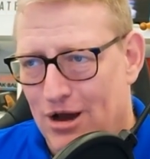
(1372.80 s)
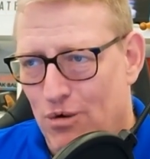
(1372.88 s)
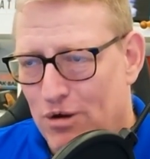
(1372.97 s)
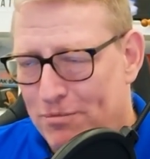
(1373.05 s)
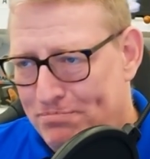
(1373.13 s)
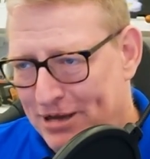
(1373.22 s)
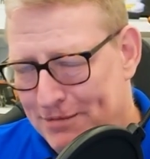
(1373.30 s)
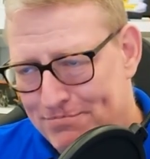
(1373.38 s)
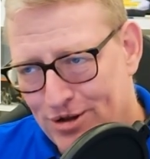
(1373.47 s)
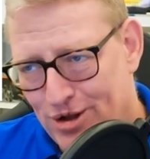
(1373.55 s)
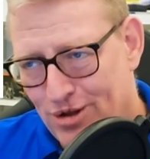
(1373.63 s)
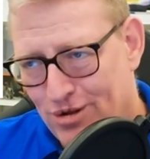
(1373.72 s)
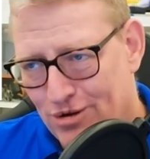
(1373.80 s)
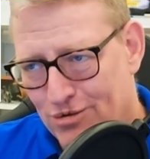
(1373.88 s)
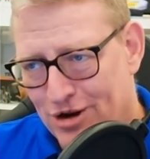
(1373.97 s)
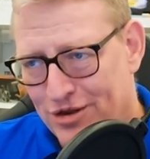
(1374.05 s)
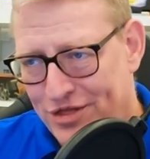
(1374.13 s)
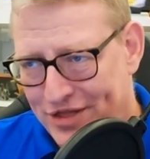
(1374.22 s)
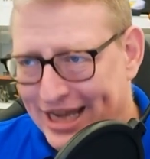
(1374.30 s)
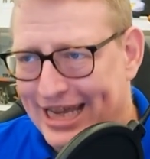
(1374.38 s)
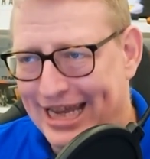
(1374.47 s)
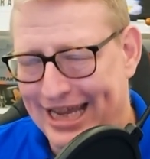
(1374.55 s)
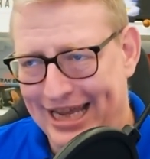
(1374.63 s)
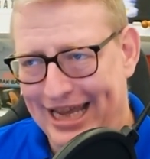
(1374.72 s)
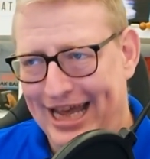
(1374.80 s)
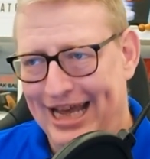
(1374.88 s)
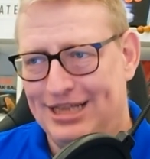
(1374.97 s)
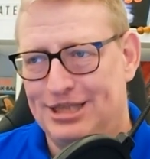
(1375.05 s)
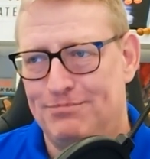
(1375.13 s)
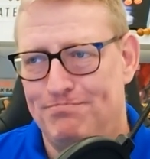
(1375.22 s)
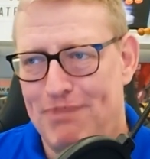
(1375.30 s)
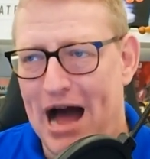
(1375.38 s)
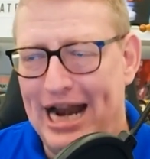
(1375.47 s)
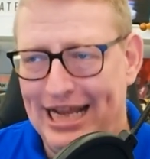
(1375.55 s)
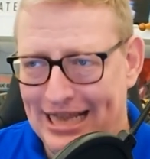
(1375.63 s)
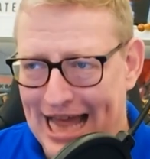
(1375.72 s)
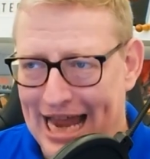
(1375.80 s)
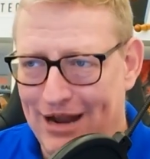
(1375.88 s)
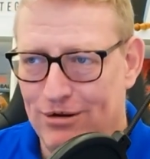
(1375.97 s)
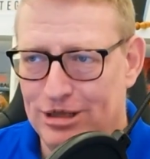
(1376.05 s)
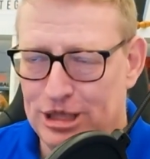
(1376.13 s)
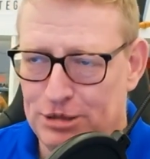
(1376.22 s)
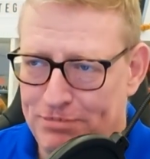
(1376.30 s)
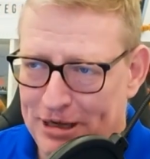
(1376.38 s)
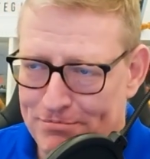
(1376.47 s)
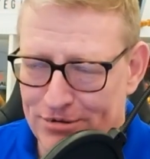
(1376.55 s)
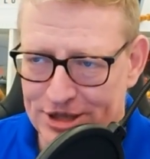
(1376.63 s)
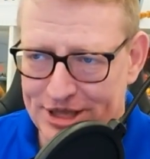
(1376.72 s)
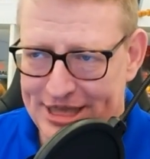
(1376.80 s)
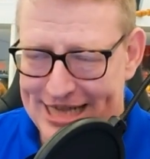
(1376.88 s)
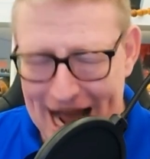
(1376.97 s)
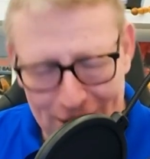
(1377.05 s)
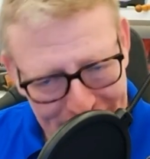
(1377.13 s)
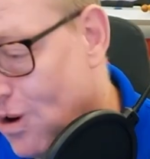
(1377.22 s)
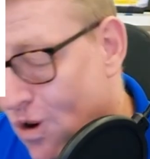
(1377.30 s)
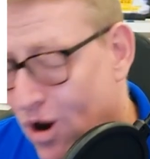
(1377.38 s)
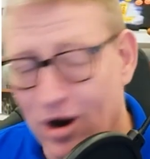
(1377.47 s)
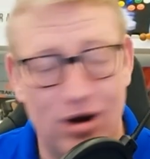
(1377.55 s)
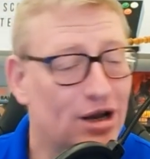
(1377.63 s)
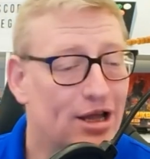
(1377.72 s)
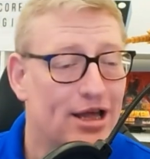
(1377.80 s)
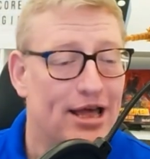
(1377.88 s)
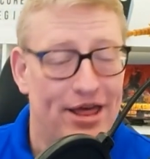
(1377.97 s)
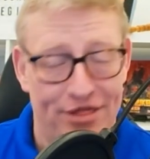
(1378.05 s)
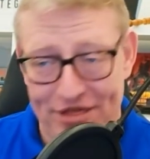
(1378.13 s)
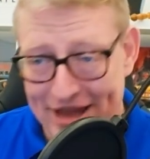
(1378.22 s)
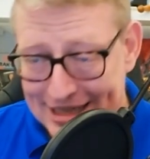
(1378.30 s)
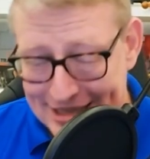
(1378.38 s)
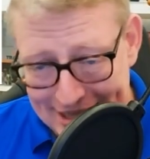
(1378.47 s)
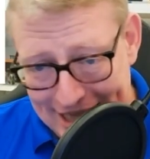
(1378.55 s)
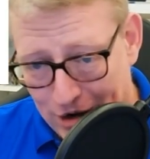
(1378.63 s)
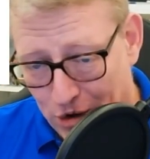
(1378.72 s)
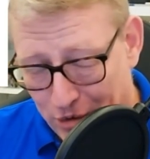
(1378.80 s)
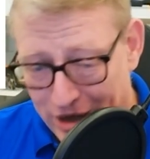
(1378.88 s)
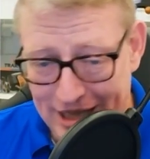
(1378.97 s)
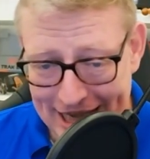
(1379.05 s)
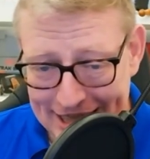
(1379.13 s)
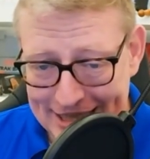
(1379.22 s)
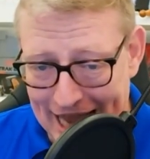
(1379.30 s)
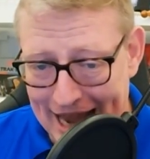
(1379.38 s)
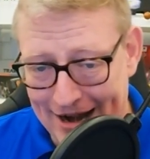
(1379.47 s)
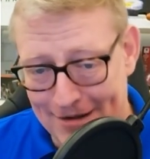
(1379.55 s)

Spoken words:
what people were thinking. It's body language, people's doubts or things that they were really excited